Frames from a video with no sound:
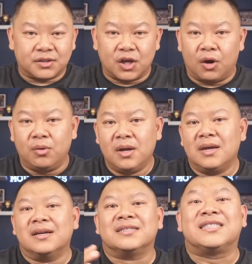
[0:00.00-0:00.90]
So
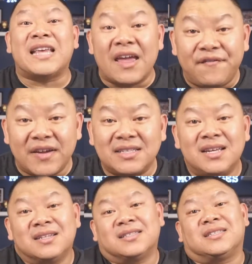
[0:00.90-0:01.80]

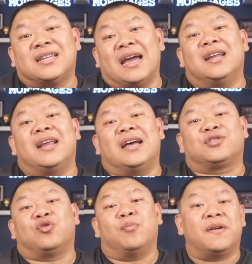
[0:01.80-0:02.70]
safest, sign at
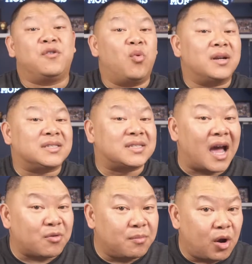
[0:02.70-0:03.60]
escrow. But if you want to
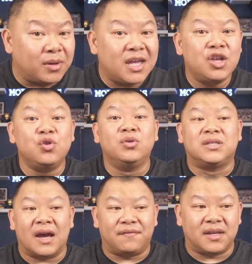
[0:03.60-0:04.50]
sign remotely, you
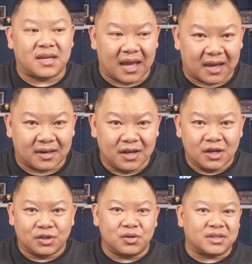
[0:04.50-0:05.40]
definitely can.
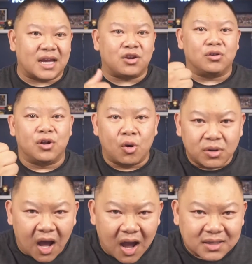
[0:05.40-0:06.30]
So you can sign your
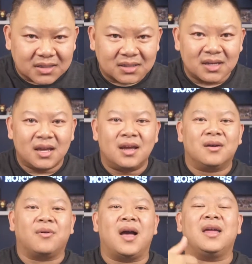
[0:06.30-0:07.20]
loan docs,
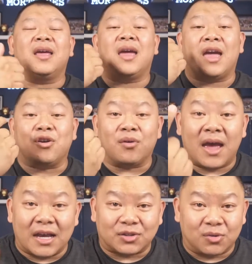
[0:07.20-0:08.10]
right, and your
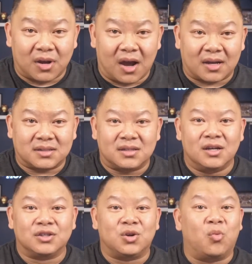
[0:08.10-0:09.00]
escrow docs.
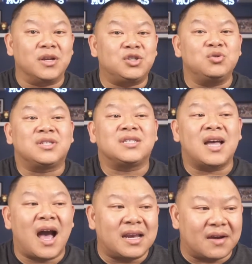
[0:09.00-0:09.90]
So once you
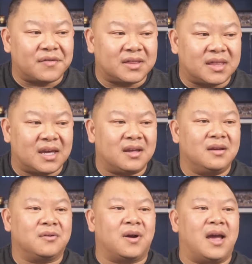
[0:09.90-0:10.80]
sign
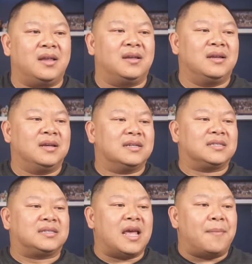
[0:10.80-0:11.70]
everything, right,
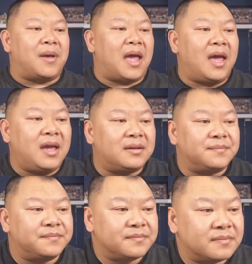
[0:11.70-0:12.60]
step 8,
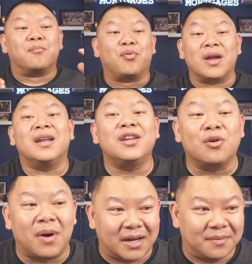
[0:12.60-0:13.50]
bringing in
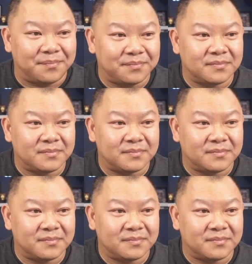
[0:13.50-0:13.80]
your money.